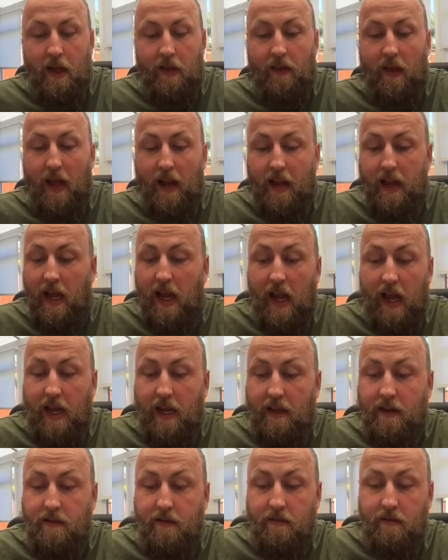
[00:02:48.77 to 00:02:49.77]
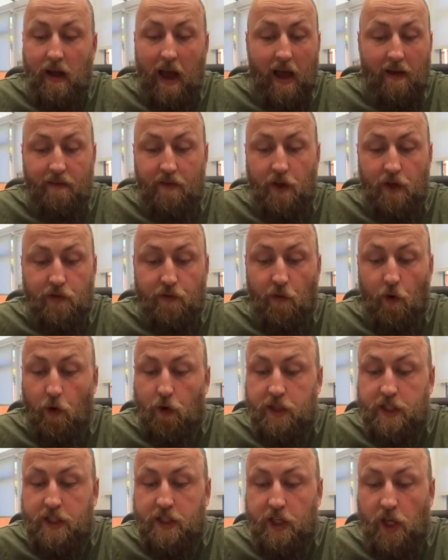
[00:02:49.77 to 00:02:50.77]
Then in verse
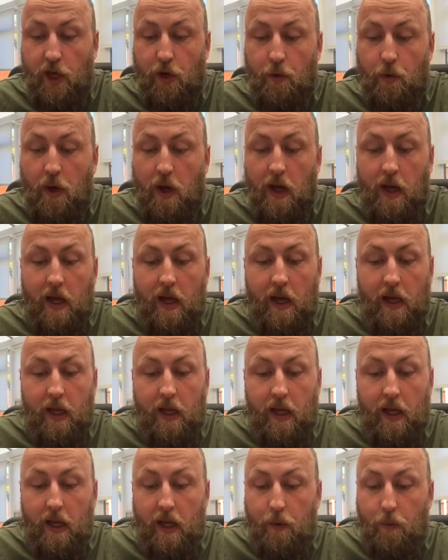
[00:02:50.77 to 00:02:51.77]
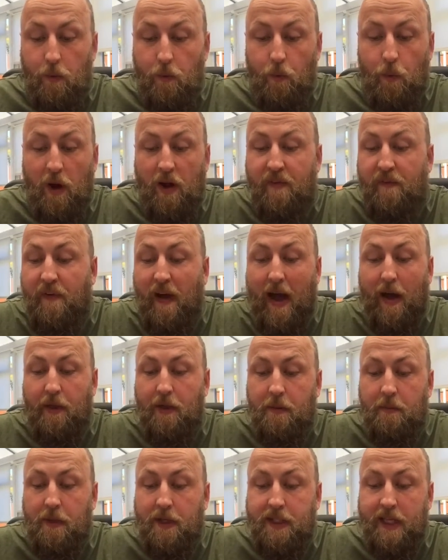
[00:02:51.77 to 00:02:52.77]
42, we have
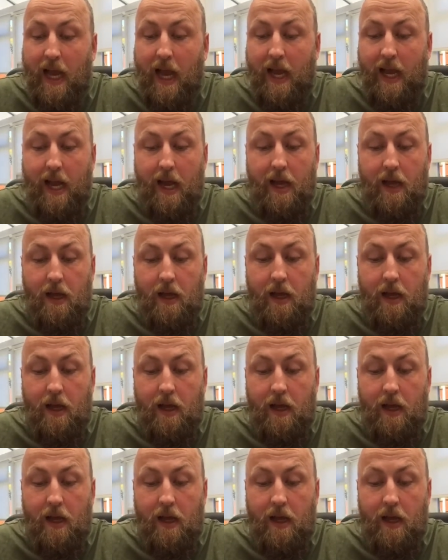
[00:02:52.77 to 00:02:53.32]
found the Messiah,